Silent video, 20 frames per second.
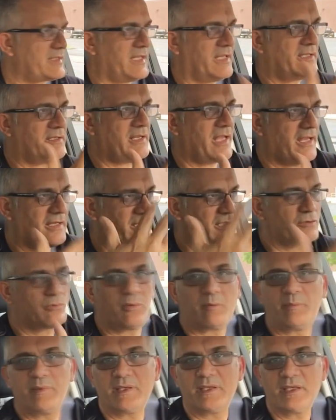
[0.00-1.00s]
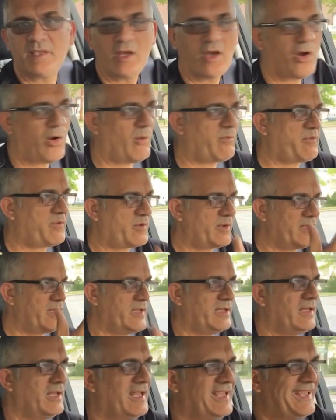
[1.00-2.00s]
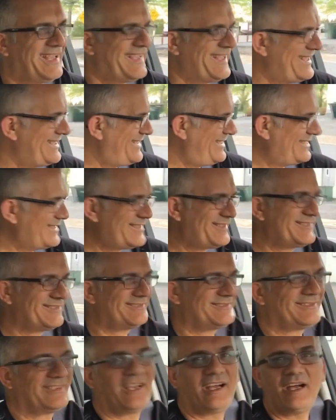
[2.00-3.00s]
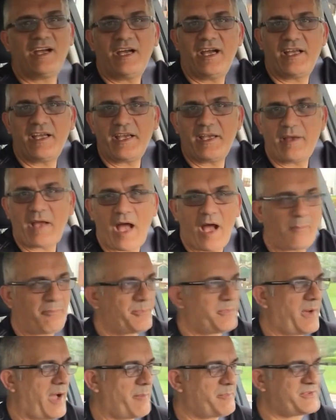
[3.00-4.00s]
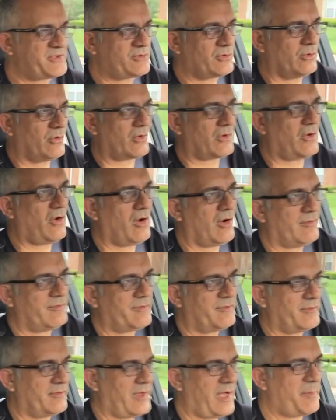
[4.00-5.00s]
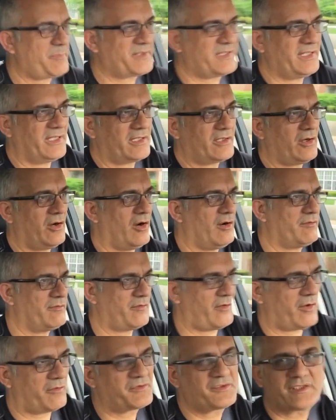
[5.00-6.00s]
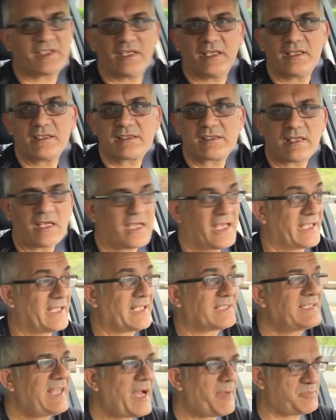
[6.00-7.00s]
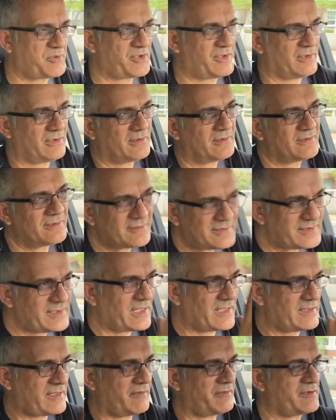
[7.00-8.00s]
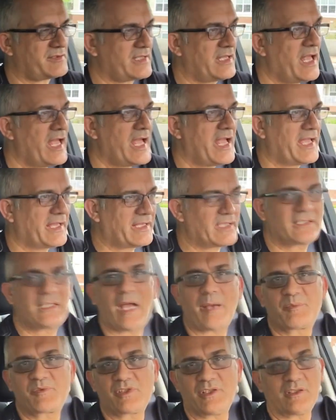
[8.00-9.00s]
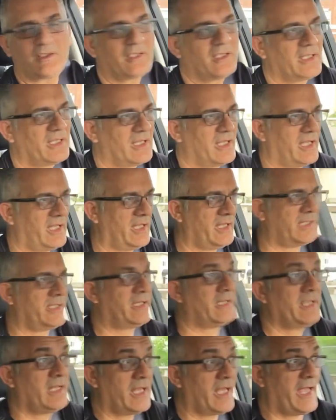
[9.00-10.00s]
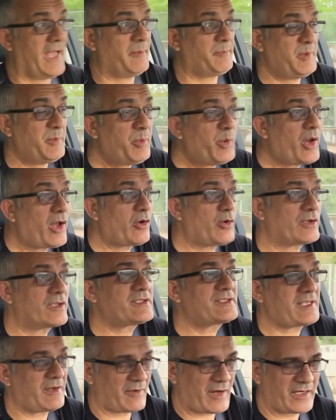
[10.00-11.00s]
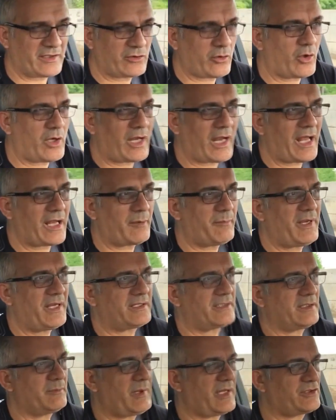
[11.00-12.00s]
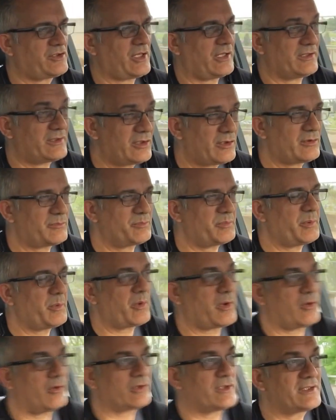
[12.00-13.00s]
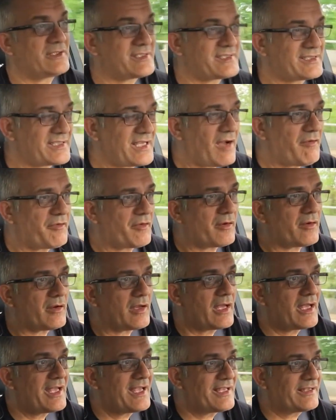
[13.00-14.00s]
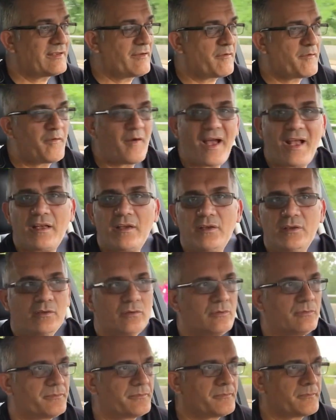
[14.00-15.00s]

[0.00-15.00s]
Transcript: and it will be hopefully an uptick of sales and adoption. Sales, obviously, and adoption. And people are going to discover, I talk a lot about it in my channel, people are going to discover the value